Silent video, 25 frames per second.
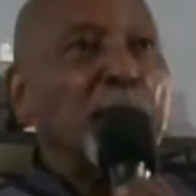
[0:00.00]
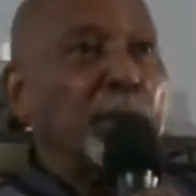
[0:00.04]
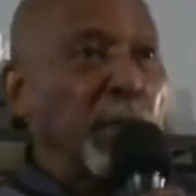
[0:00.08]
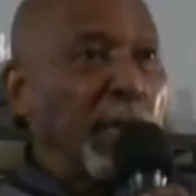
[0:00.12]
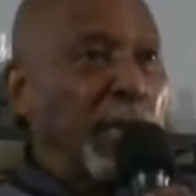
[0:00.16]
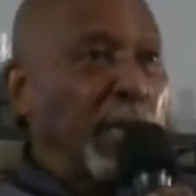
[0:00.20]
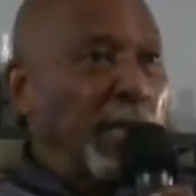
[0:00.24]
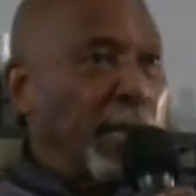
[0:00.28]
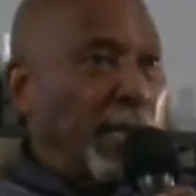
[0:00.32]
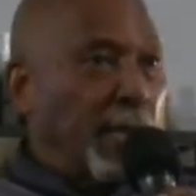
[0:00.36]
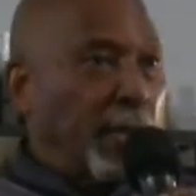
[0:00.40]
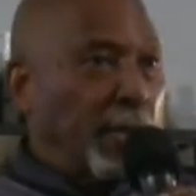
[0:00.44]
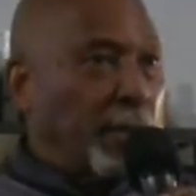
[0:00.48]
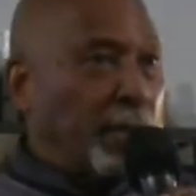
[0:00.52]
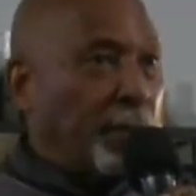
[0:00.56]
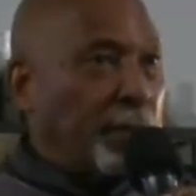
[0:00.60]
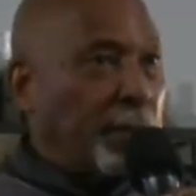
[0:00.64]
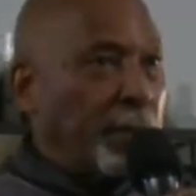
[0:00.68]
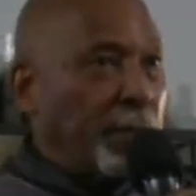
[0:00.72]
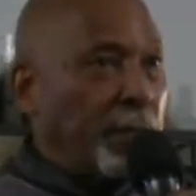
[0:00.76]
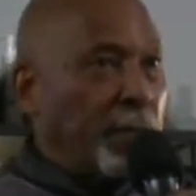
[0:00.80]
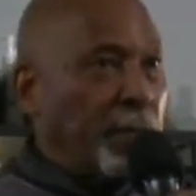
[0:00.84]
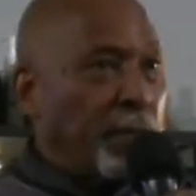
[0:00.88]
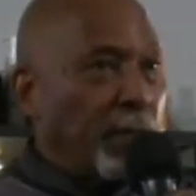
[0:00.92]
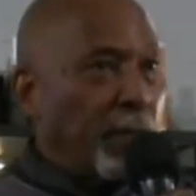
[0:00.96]
being?
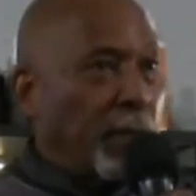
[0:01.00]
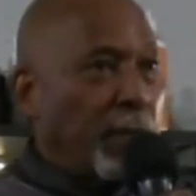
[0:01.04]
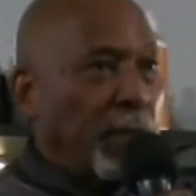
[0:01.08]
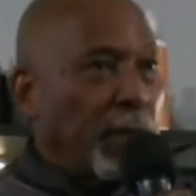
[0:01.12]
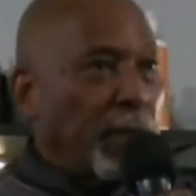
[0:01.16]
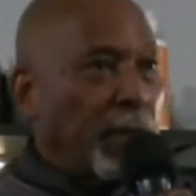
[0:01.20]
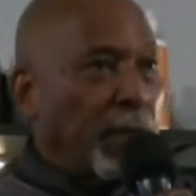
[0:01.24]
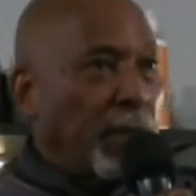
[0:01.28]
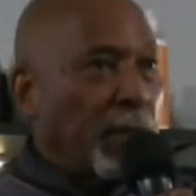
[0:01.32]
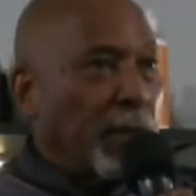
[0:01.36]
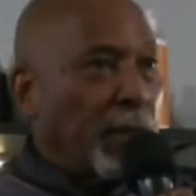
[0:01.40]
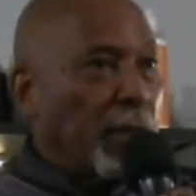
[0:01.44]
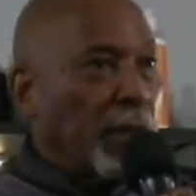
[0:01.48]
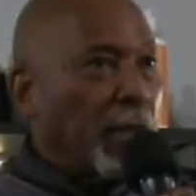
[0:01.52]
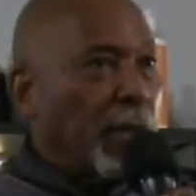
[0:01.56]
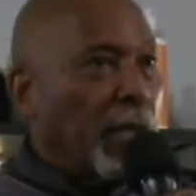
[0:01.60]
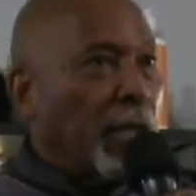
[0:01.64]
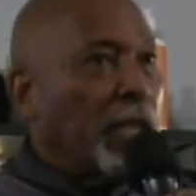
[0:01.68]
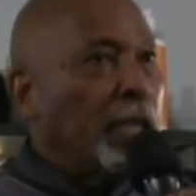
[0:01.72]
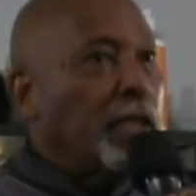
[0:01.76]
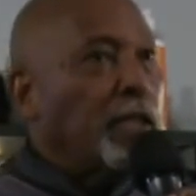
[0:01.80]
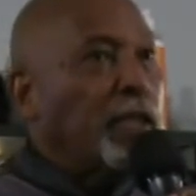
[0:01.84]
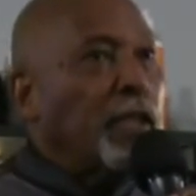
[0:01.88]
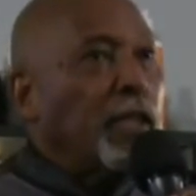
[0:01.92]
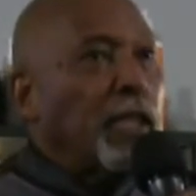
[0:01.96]

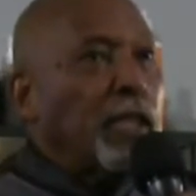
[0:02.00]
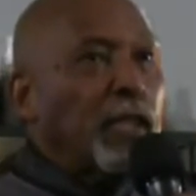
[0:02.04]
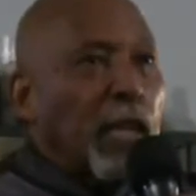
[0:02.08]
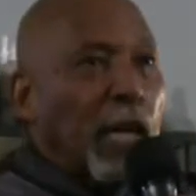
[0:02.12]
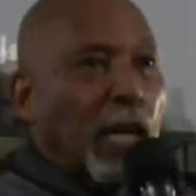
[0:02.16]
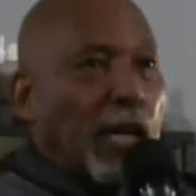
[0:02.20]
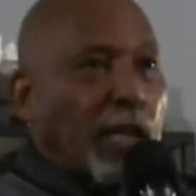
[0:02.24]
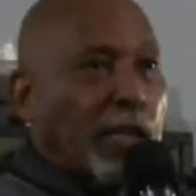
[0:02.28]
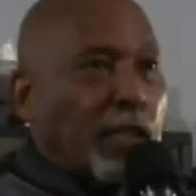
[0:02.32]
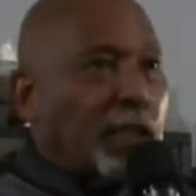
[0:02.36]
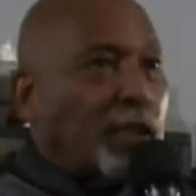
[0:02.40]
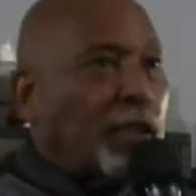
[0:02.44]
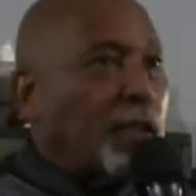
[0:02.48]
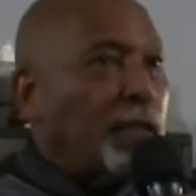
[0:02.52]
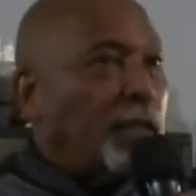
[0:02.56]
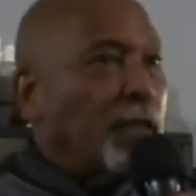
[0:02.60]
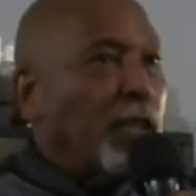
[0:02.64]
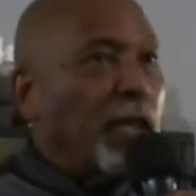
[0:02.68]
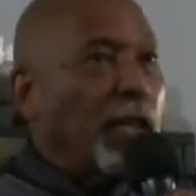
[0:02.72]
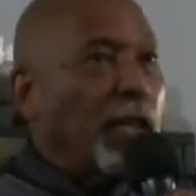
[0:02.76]
It's the knowledge of the